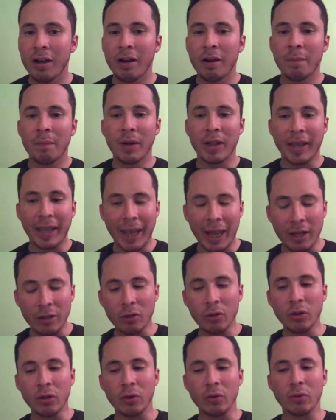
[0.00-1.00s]
But can you
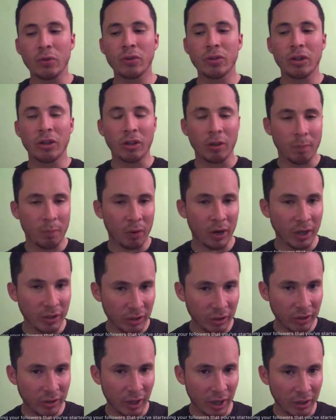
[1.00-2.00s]
use the
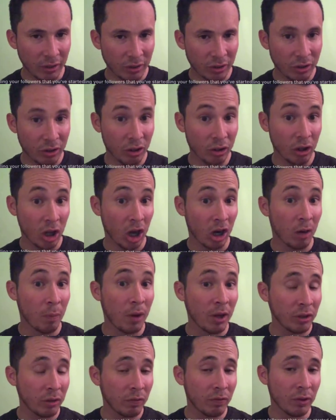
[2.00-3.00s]
present tense to talk
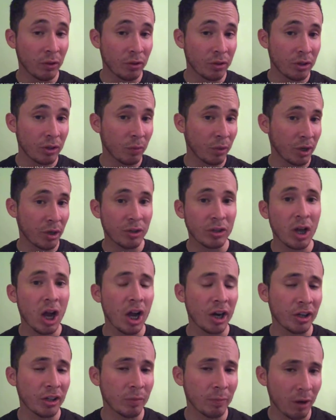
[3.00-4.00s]
about the future when you're
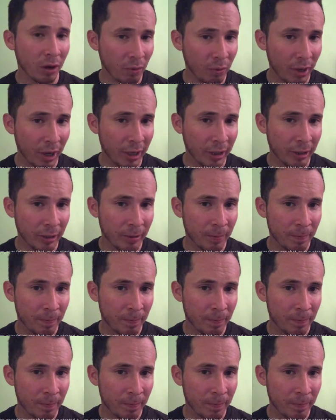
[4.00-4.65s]
talking about rain?